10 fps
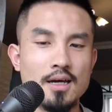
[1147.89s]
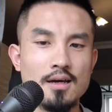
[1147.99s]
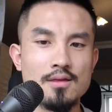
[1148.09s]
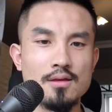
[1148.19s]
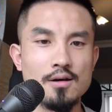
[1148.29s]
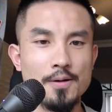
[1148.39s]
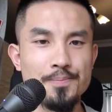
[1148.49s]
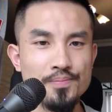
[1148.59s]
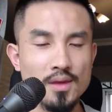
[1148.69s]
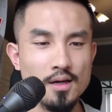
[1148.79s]
And,
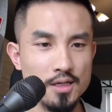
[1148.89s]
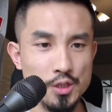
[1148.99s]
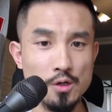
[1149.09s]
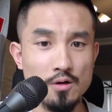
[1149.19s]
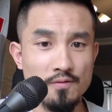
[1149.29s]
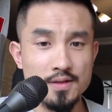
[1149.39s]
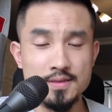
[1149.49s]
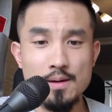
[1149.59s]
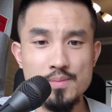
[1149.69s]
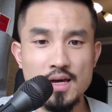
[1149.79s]
if the
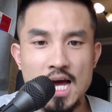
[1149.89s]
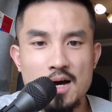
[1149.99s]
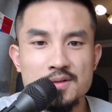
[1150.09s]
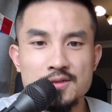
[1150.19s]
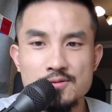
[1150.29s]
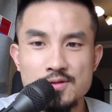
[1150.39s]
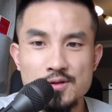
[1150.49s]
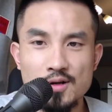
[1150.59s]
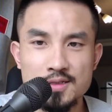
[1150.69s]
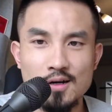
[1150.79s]
same thing happens to the
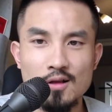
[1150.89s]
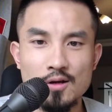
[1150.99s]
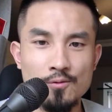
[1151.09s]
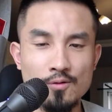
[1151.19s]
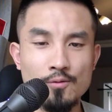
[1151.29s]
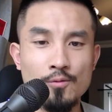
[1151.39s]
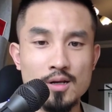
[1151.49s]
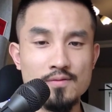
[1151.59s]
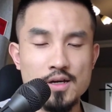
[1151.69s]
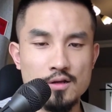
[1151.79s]
US dollar or one
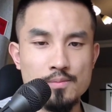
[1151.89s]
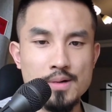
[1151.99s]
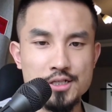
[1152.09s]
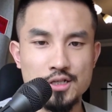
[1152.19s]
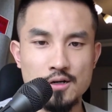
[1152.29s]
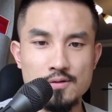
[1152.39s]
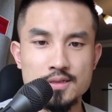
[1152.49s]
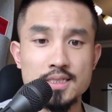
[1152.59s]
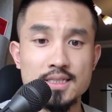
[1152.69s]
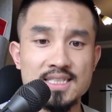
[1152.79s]
of the other major
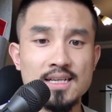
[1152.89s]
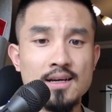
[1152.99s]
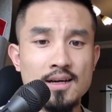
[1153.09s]
currencies,